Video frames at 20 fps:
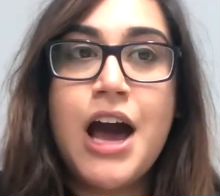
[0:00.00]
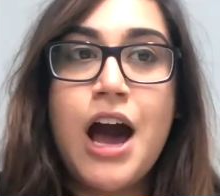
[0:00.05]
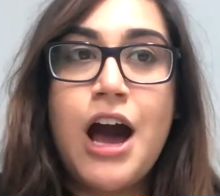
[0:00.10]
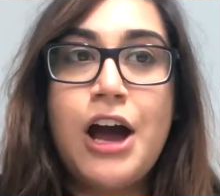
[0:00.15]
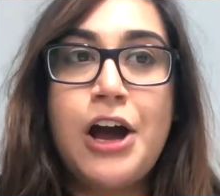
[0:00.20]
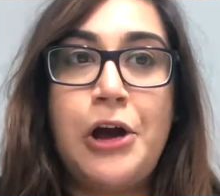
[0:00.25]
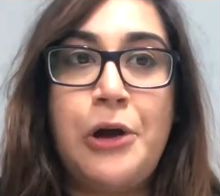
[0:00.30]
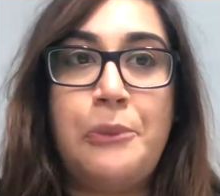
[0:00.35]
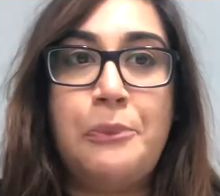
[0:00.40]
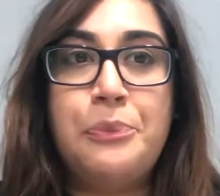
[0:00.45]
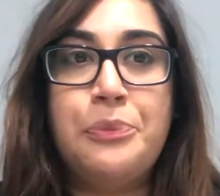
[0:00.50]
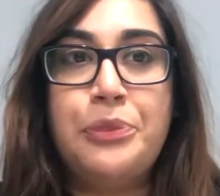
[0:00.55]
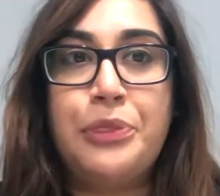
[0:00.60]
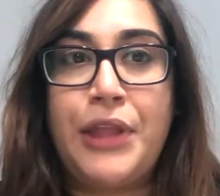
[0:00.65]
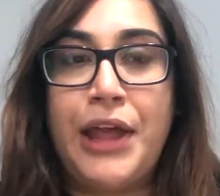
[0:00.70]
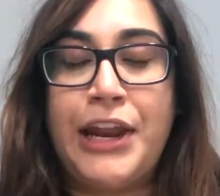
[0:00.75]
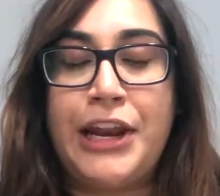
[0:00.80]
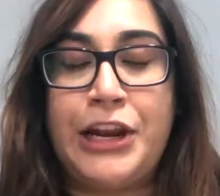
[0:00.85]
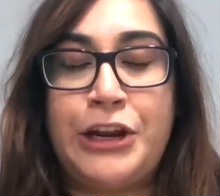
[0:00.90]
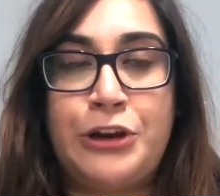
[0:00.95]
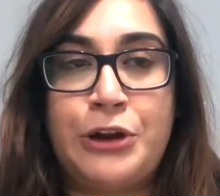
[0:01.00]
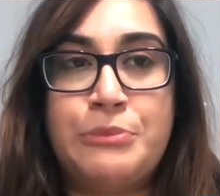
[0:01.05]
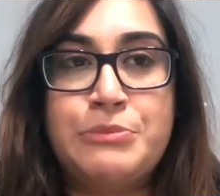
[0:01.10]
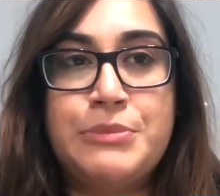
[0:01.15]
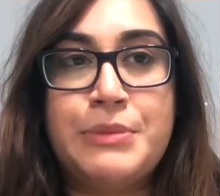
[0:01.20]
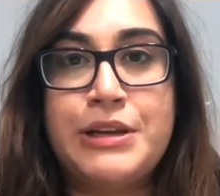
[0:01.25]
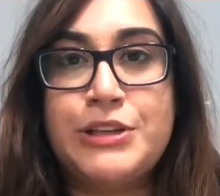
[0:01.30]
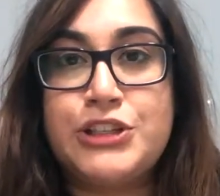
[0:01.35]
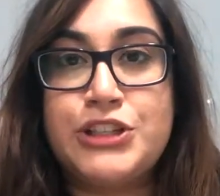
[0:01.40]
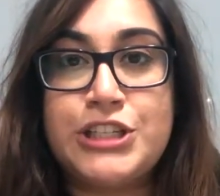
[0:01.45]
And I know I'm
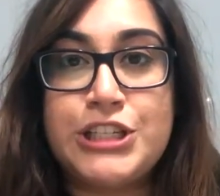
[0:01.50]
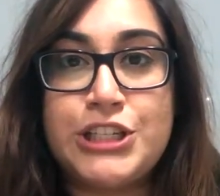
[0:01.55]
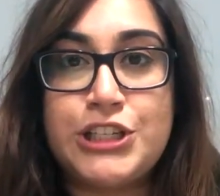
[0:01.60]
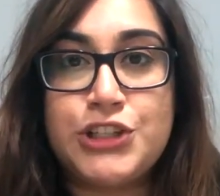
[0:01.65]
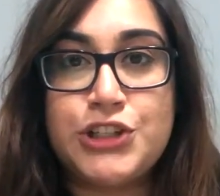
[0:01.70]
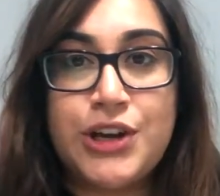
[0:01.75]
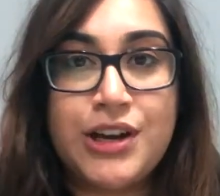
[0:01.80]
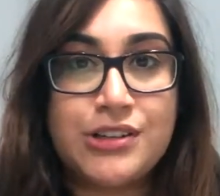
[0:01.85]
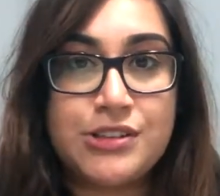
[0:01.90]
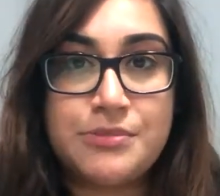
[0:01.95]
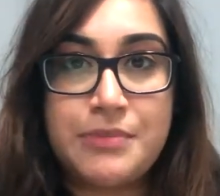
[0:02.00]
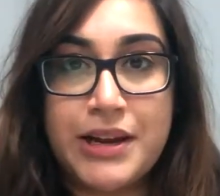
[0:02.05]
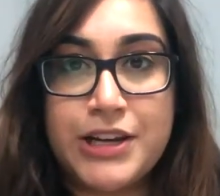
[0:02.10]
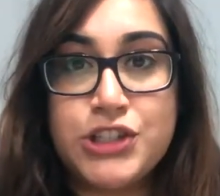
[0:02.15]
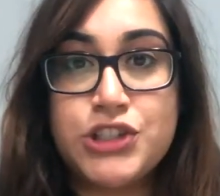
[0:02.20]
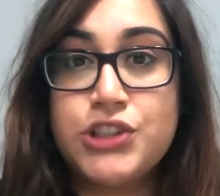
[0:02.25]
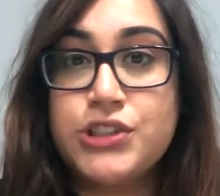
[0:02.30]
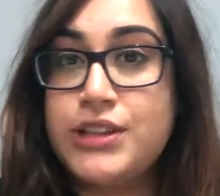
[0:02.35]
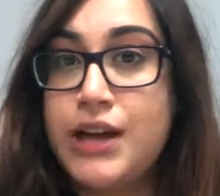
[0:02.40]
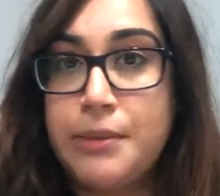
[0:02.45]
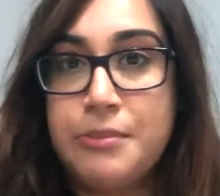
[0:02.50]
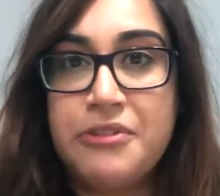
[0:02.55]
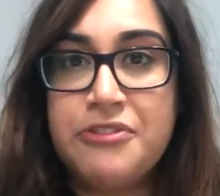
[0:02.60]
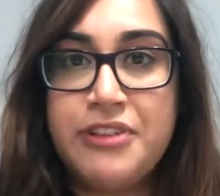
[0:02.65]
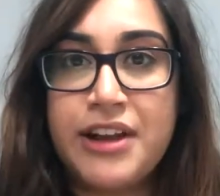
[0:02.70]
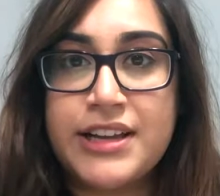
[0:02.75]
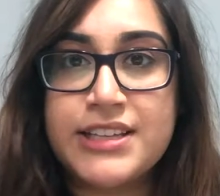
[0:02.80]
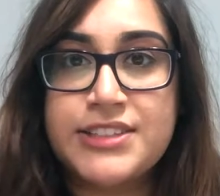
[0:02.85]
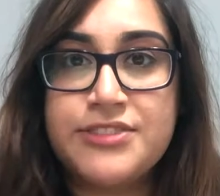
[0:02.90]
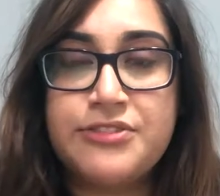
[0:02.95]
meant to teach you how to manage your time
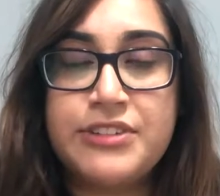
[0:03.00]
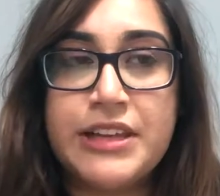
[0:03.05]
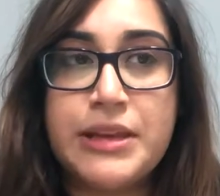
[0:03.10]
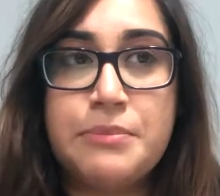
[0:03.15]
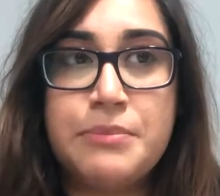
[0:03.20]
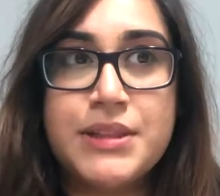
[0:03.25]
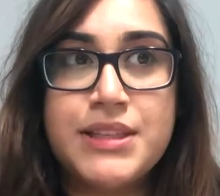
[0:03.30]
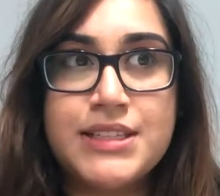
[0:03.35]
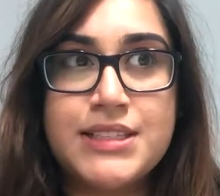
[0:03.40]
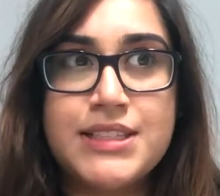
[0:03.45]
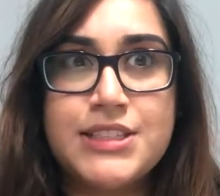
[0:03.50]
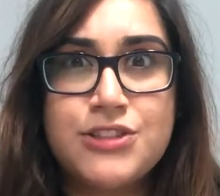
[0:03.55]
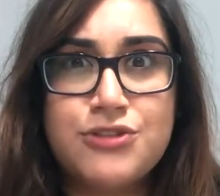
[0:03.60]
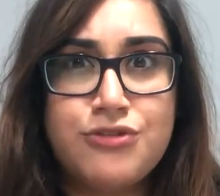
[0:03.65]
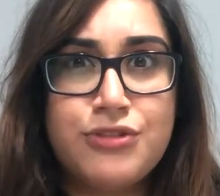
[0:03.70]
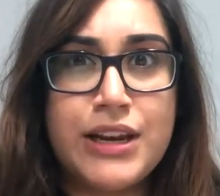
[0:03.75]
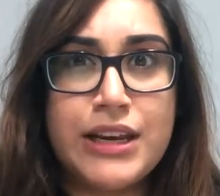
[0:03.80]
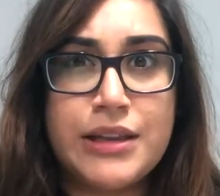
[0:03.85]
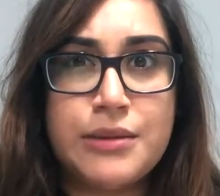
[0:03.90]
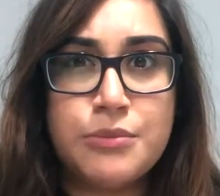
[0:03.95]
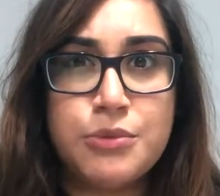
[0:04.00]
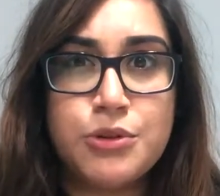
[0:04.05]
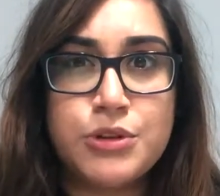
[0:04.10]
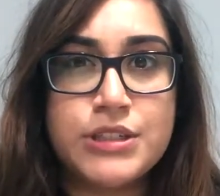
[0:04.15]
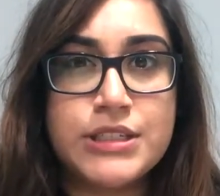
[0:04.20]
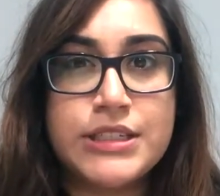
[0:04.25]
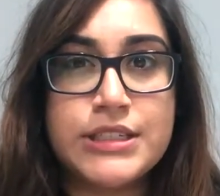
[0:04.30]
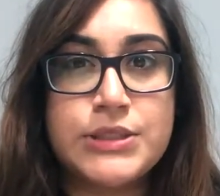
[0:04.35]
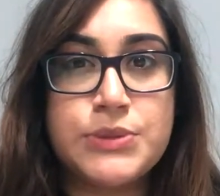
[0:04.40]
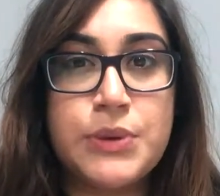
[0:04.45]
effectively, but this is really
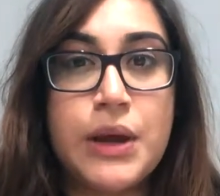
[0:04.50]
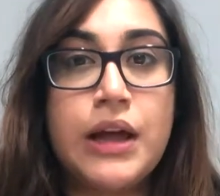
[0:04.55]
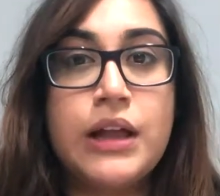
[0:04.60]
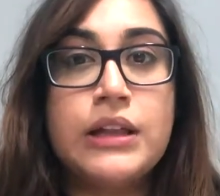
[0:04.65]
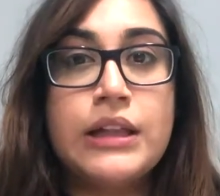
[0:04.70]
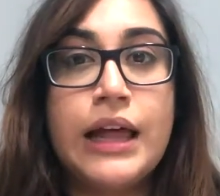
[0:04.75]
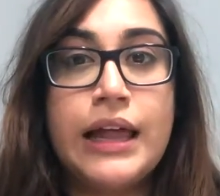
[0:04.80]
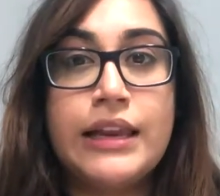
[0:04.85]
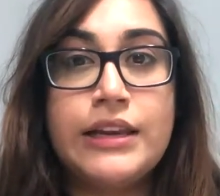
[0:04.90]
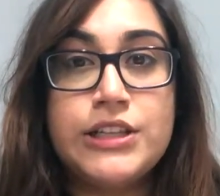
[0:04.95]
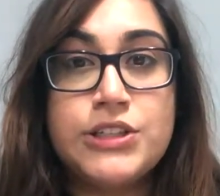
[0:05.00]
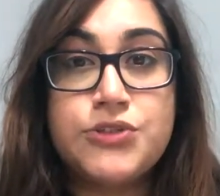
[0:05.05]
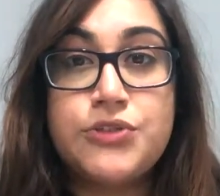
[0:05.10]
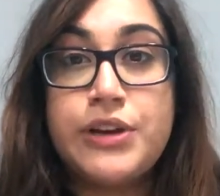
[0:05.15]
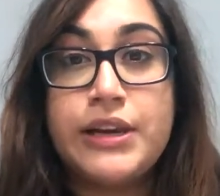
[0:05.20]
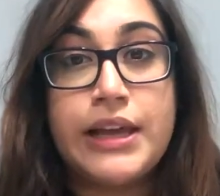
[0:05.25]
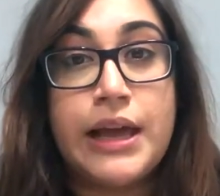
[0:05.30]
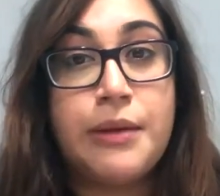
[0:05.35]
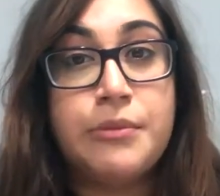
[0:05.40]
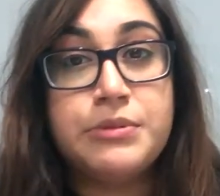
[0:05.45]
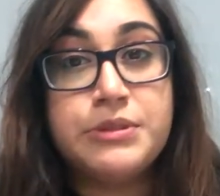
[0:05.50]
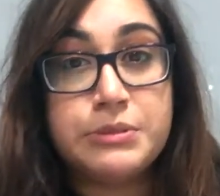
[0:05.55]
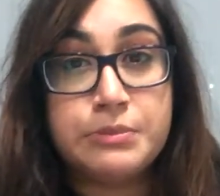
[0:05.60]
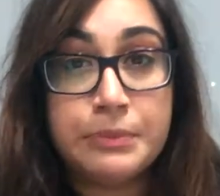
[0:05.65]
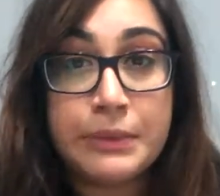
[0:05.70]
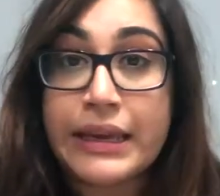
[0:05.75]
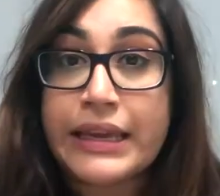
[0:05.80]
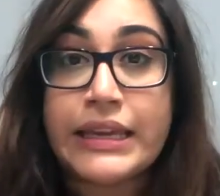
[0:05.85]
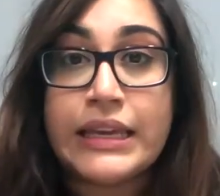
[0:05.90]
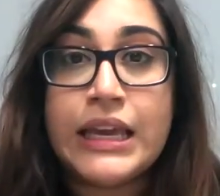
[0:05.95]
important as well, and it's really helped
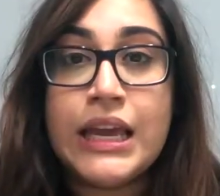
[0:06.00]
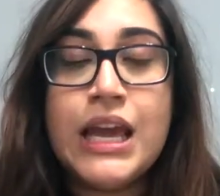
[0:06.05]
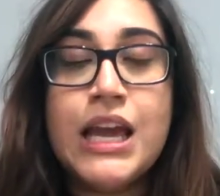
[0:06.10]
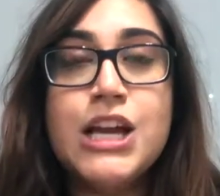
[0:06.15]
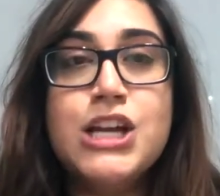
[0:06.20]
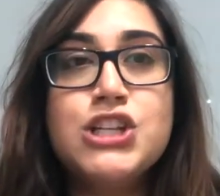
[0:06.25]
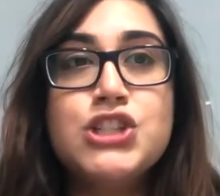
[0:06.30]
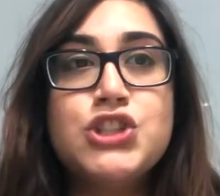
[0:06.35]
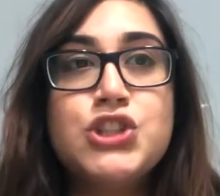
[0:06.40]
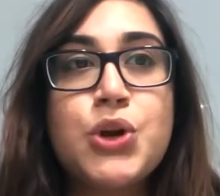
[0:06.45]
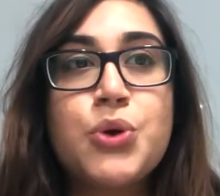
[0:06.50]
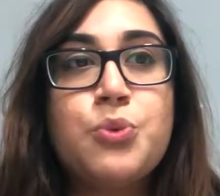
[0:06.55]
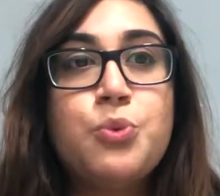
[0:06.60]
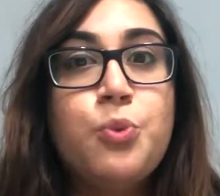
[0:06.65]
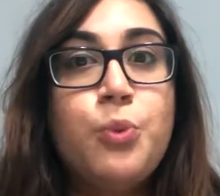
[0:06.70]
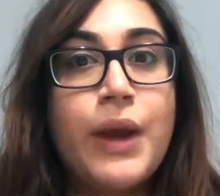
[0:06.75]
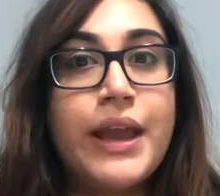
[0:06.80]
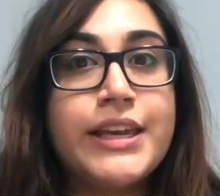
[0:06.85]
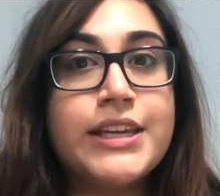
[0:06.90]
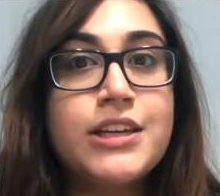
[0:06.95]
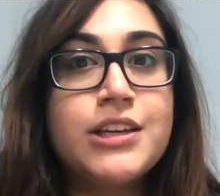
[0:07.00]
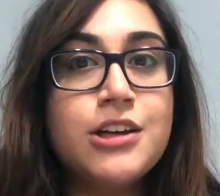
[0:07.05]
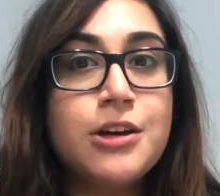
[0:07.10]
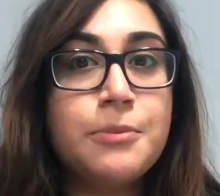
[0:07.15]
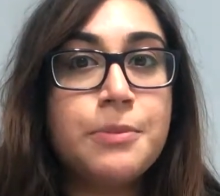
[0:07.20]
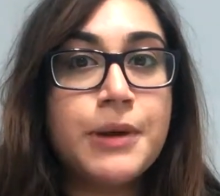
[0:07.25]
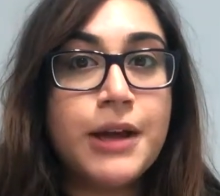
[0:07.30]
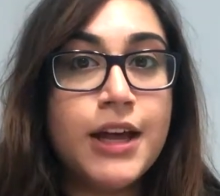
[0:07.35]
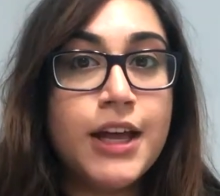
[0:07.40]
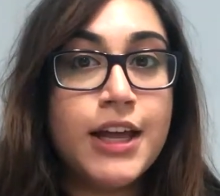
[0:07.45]
me. So waking
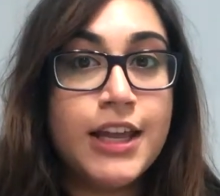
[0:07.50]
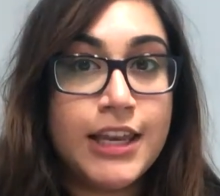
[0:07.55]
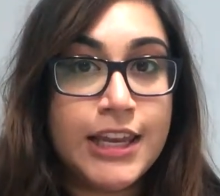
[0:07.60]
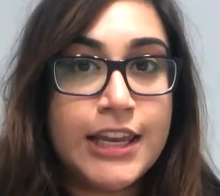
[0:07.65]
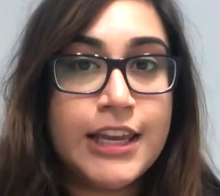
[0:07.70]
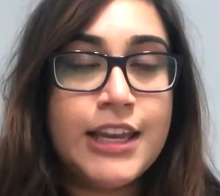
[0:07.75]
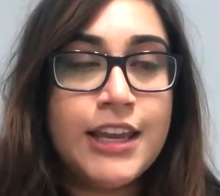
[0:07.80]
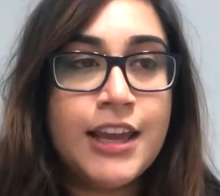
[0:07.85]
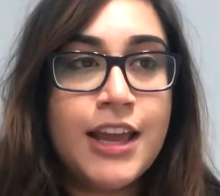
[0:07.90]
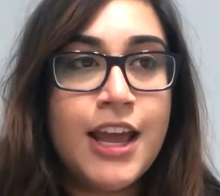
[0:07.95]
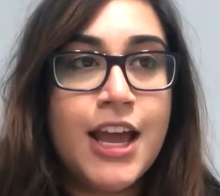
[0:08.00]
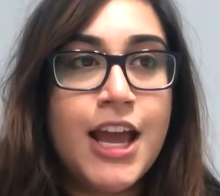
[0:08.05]
up early,